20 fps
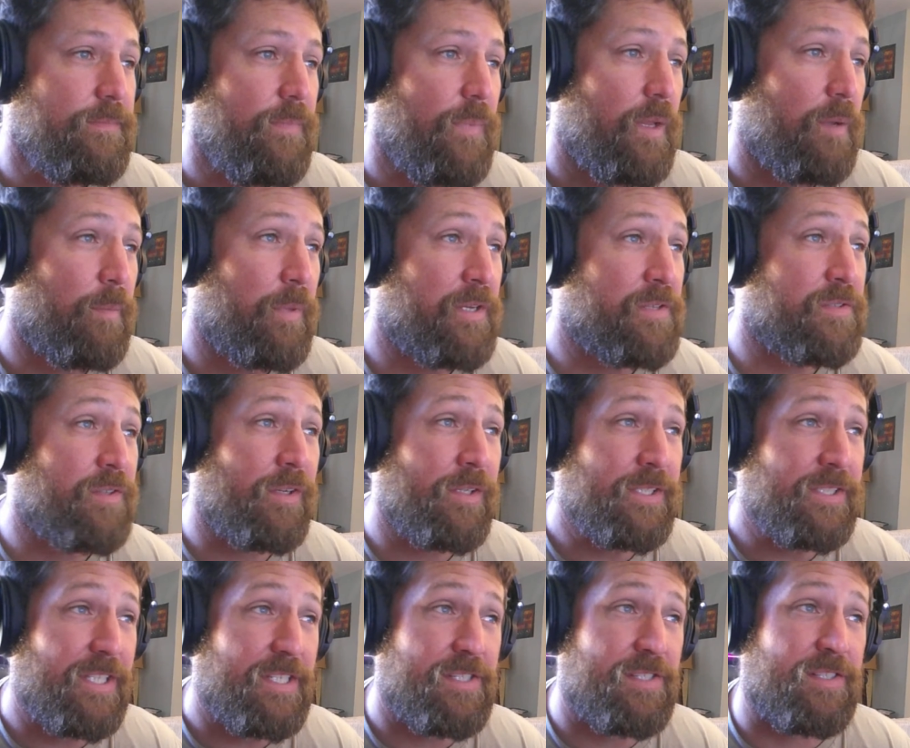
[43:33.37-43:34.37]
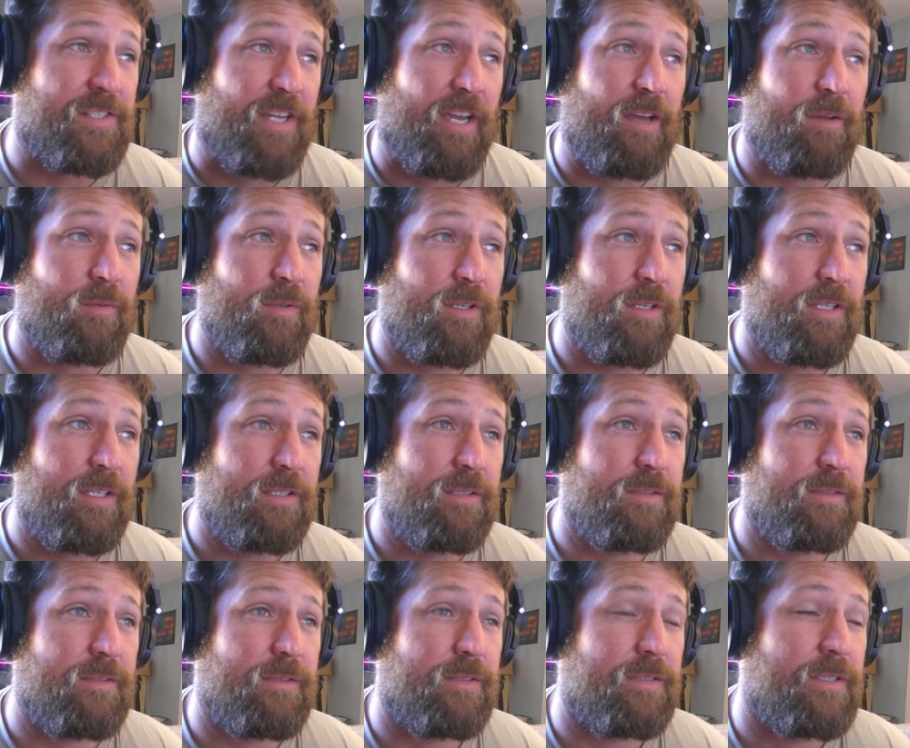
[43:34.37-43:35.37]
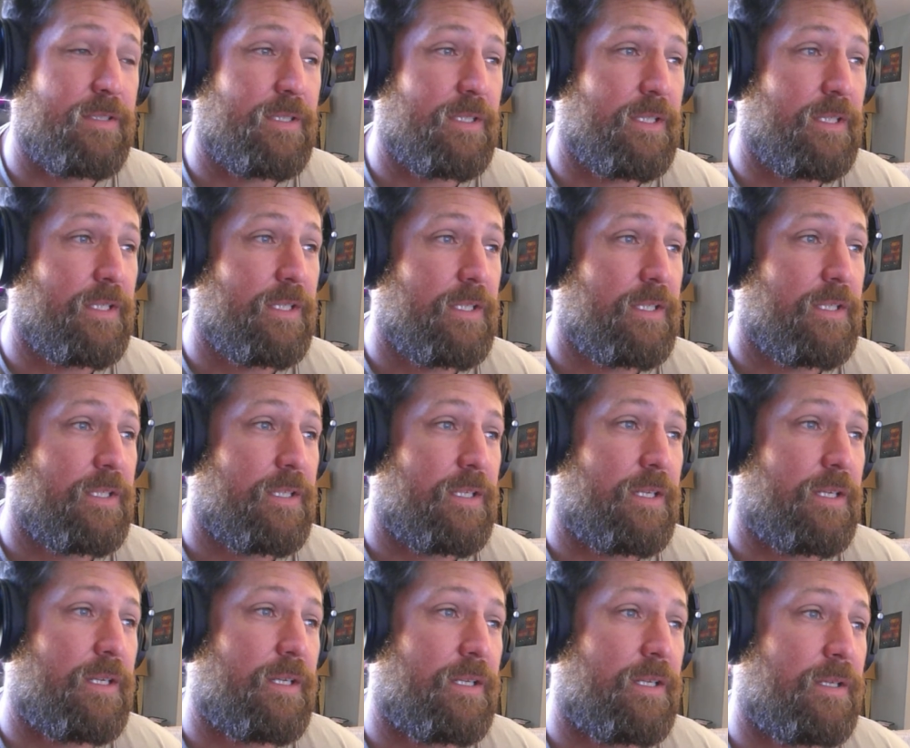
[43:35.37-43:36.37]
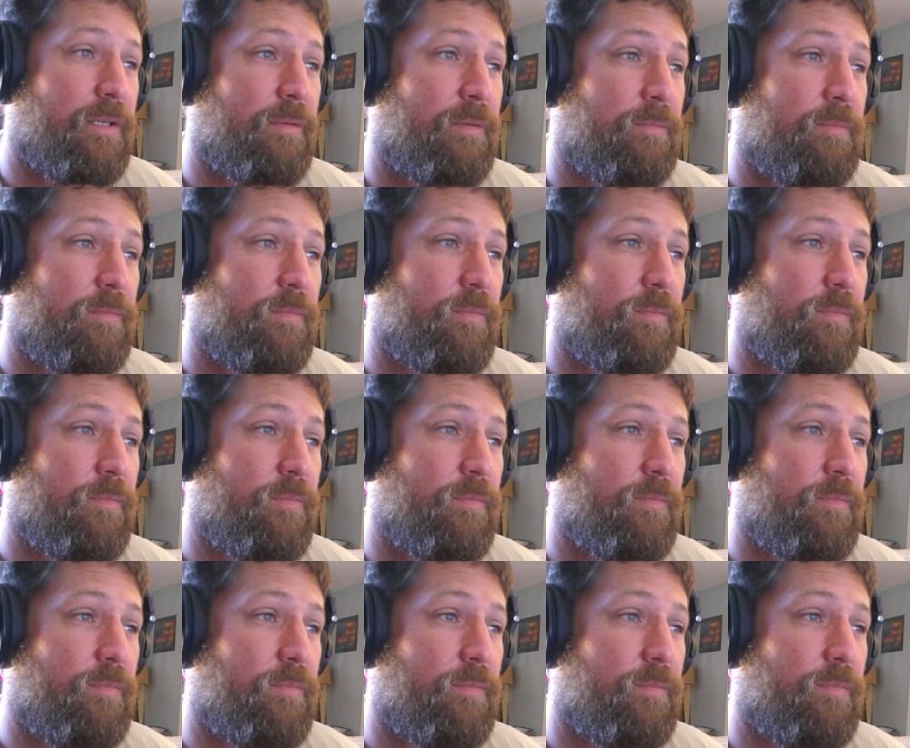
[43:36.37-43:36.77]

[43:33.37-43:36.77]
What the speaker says: But as long as I sound good, because